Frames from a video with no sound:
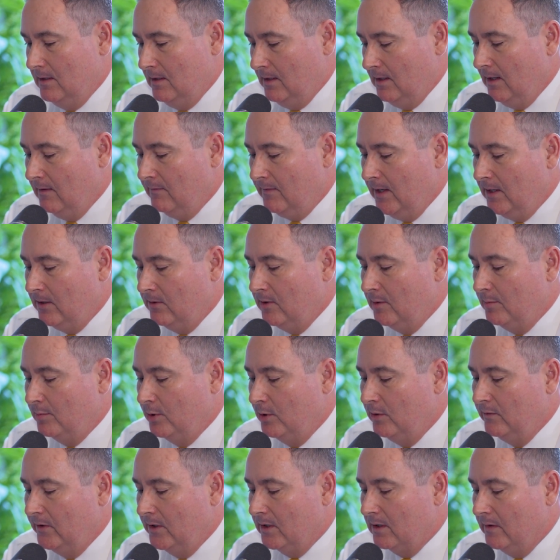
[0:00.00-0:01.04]
If they don't
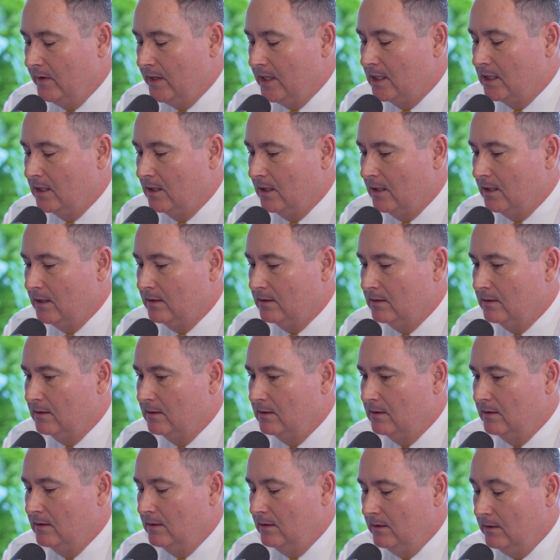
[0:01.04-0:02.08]
approve your green card,
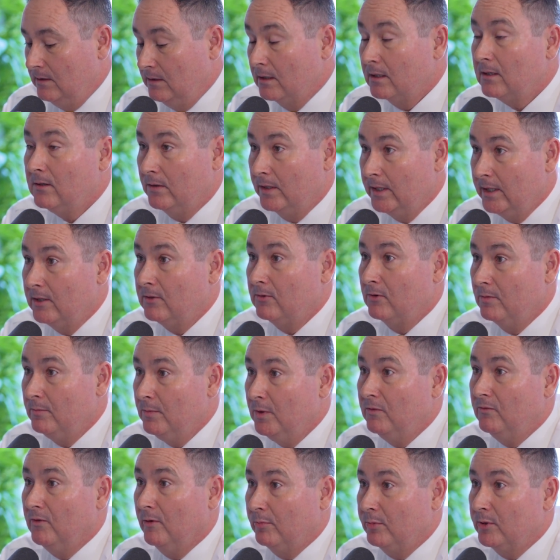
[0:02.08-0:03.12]
you're going into
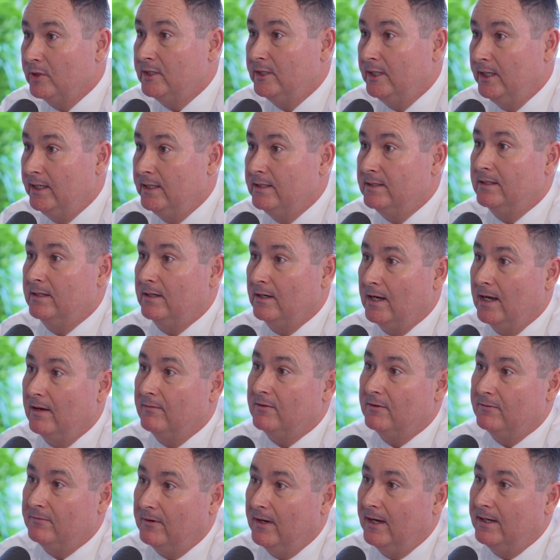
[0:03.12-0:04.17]
removal proceedings, and you're going to have
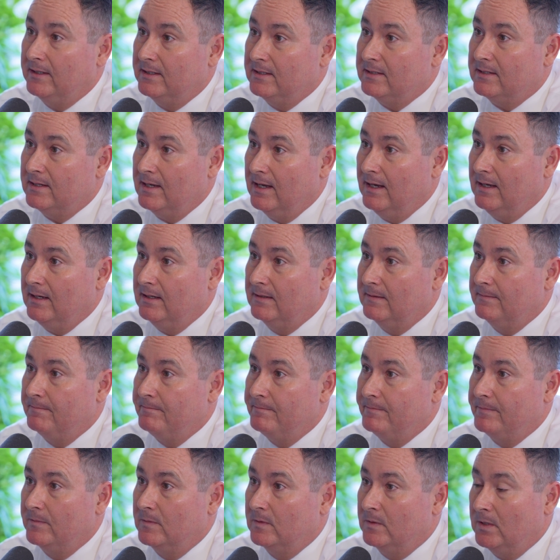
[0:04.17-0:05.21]
to fight to stay.
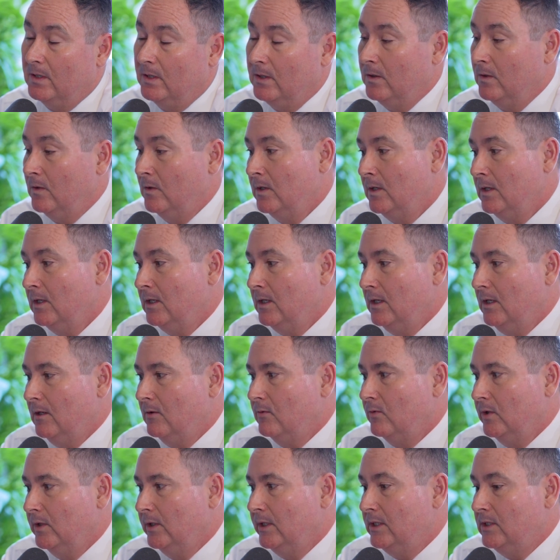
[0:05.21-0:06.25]
So it
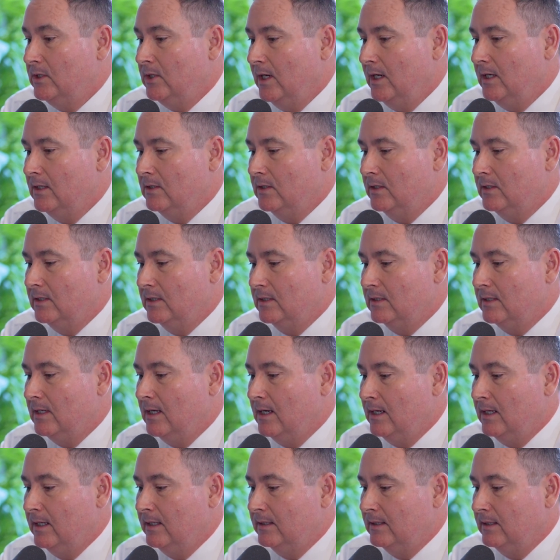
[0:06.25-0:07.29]
really changes. It's
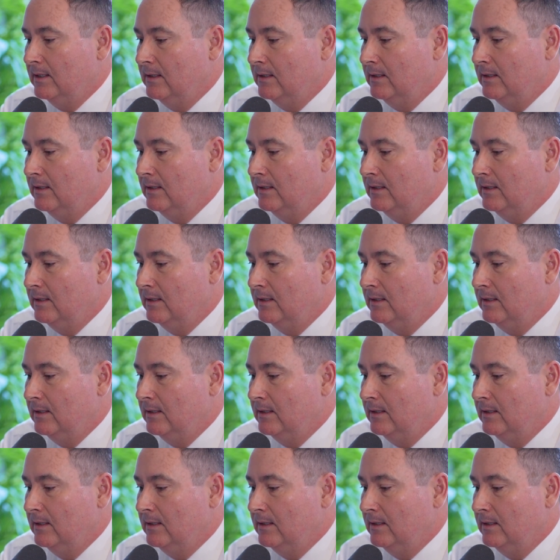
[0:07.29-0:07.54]
not.